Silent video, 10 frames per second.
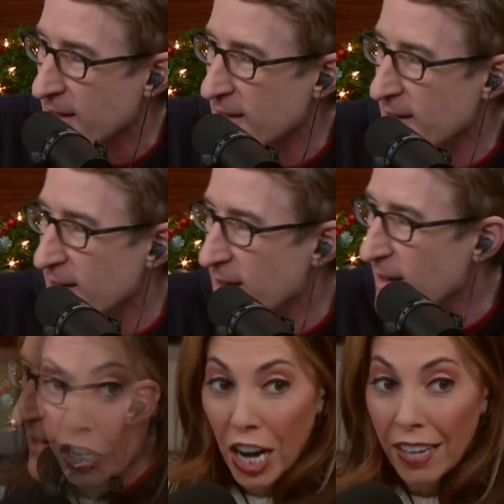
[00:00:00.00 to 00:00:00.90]
And the
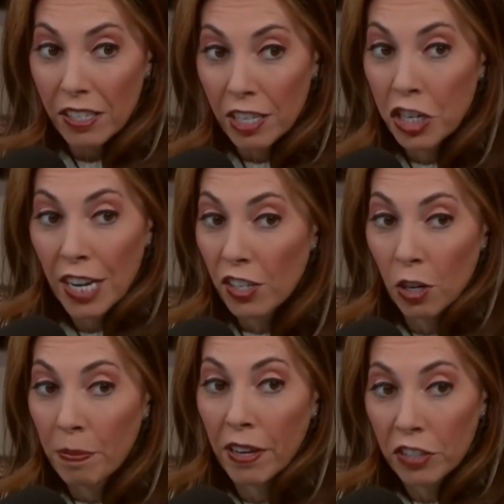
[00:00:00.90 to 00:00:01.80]
Jets. The Jets are a
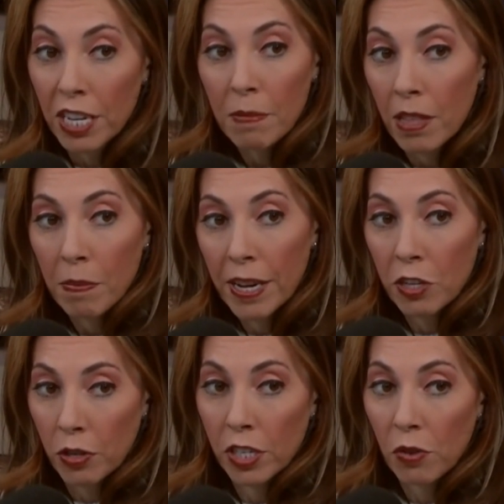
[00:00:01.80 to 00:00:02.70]
better team than the
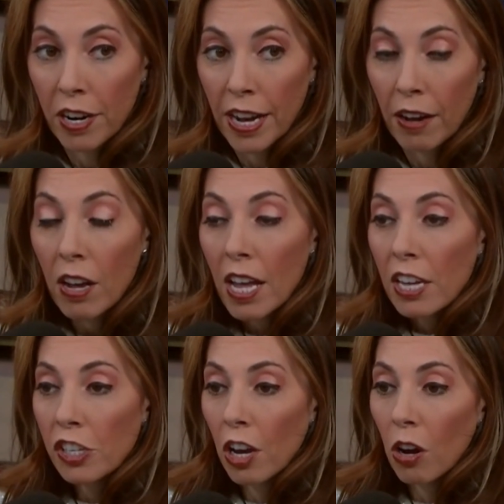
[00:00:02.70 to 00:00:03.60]
Patriots right now.
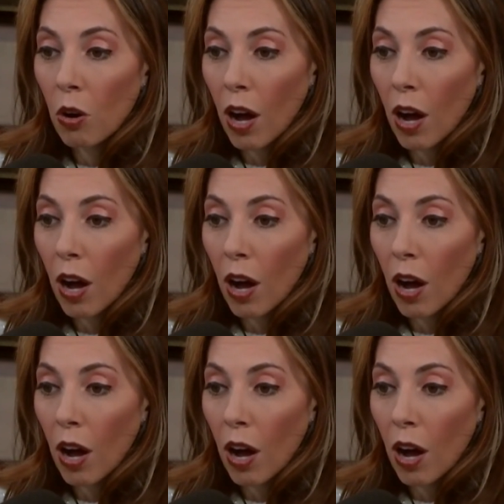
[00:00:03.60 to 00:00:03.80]
So.